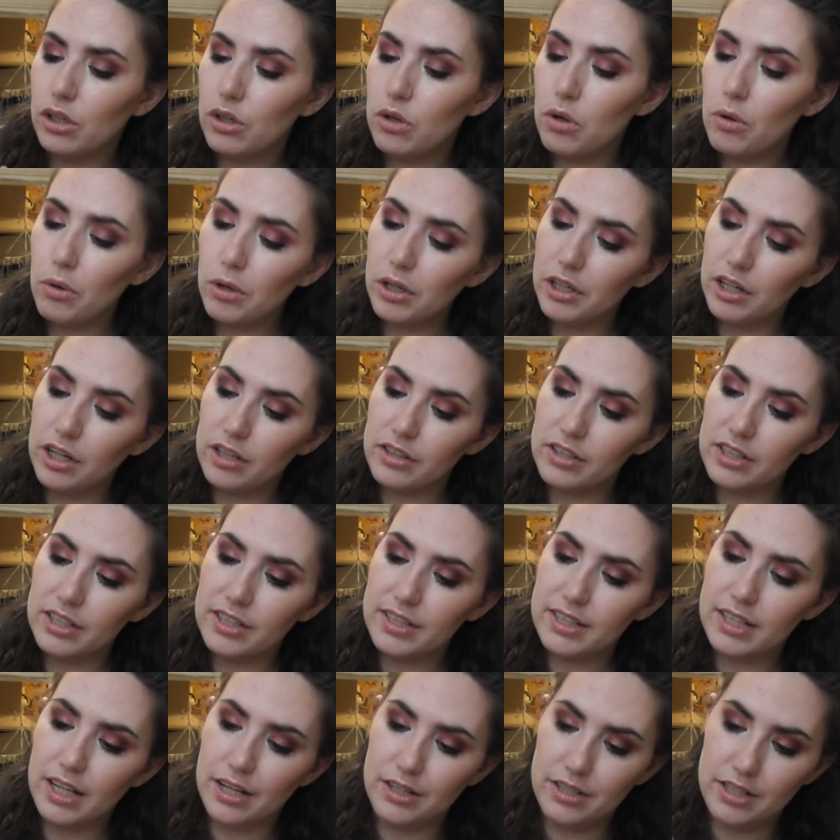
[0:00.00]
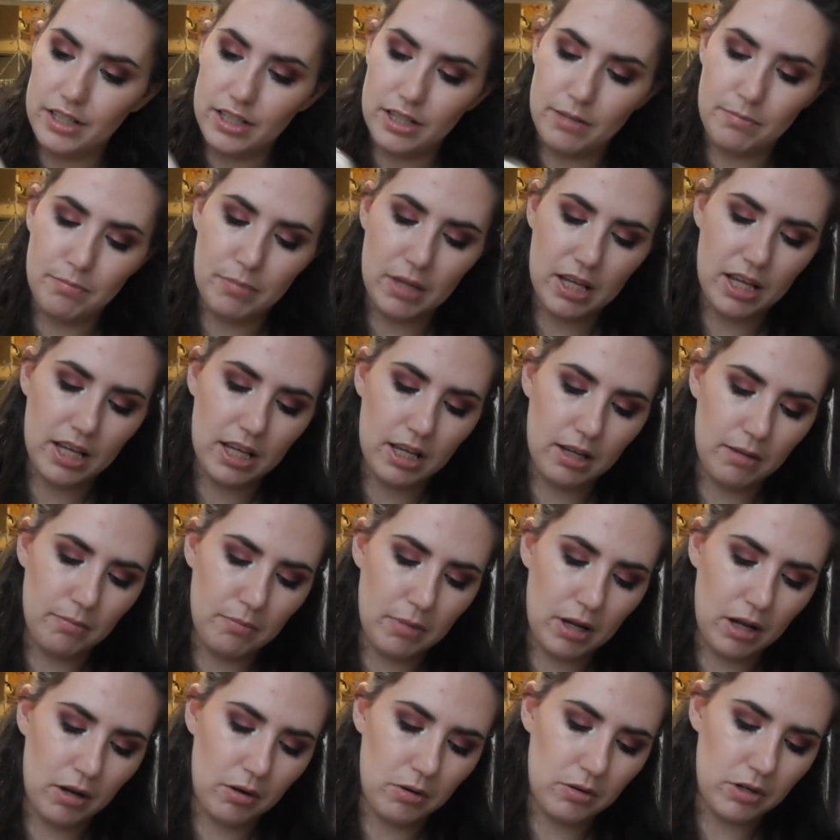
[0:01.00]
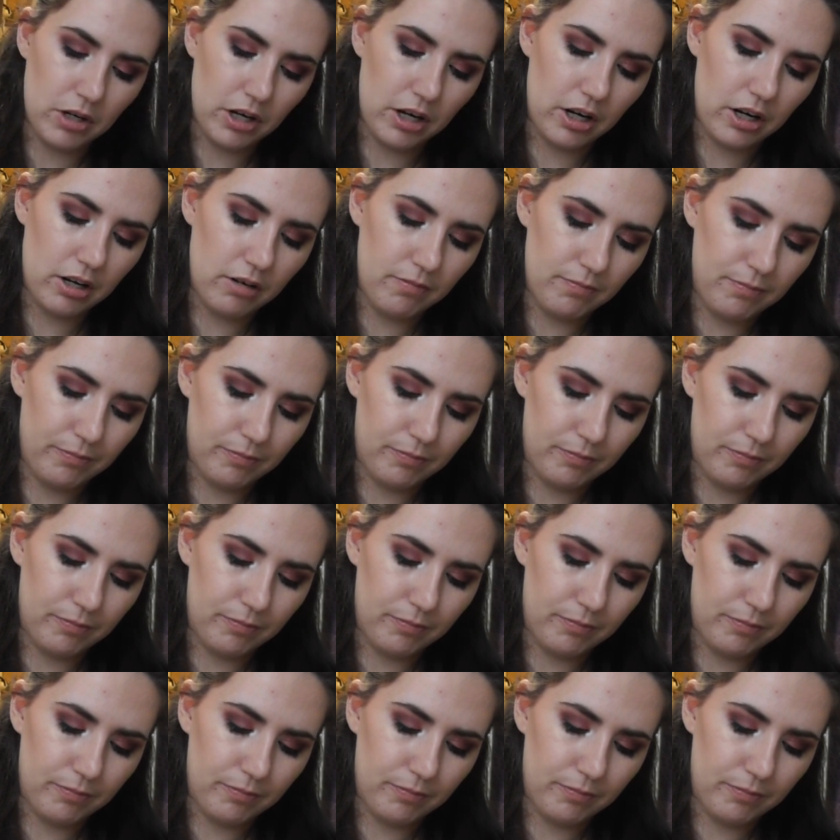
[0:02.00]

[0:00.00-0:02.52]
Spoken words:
coconut scented baking powder,